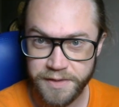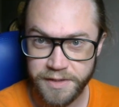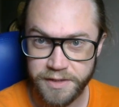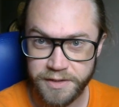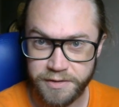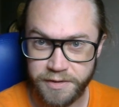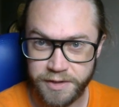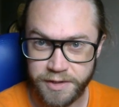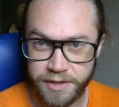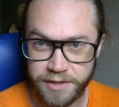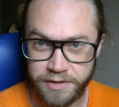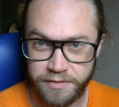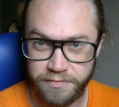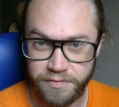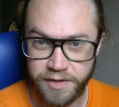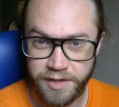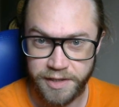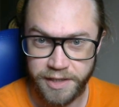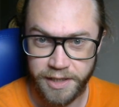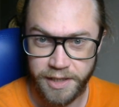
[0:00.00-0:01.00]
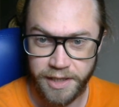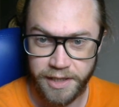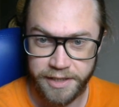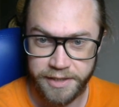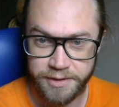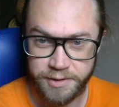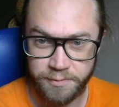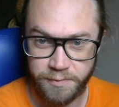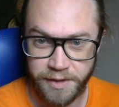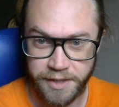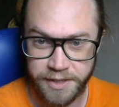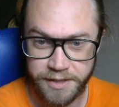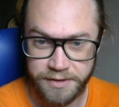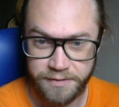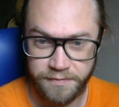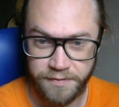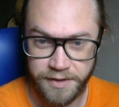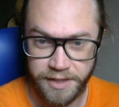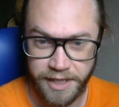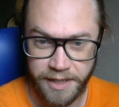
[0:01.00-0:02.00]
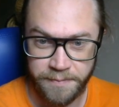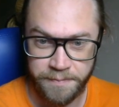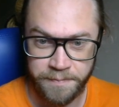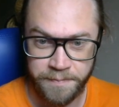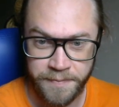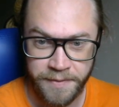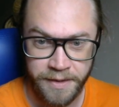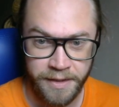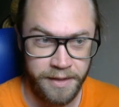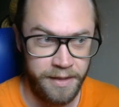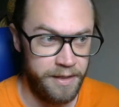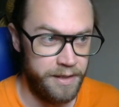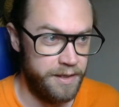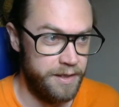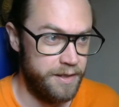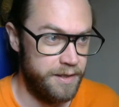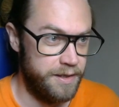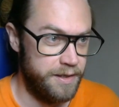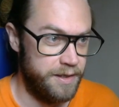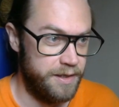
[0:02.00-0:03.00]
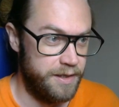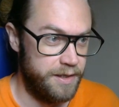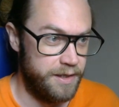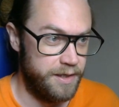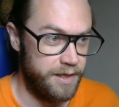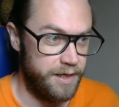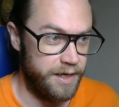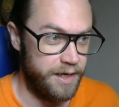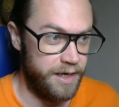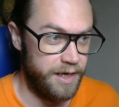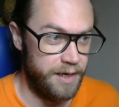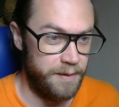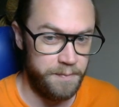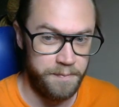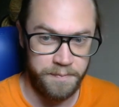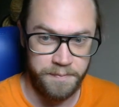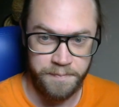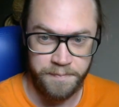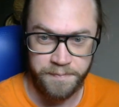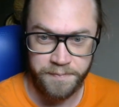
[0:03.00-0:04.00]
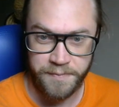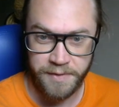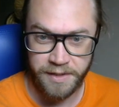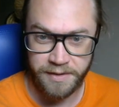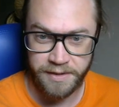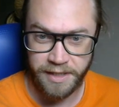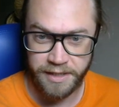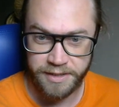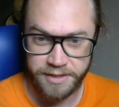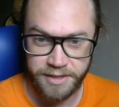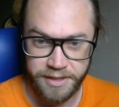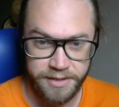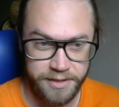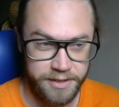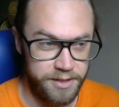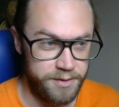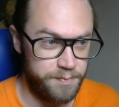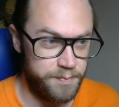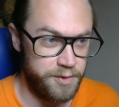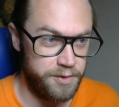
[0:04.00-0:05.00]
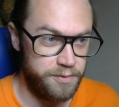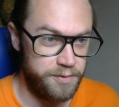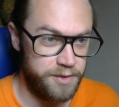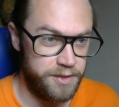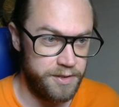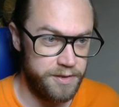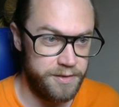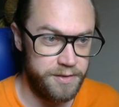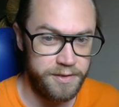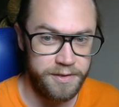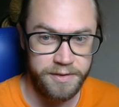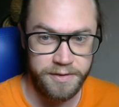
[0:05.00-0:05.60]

So it's like a really lightweight VM, and that's it. It's booted.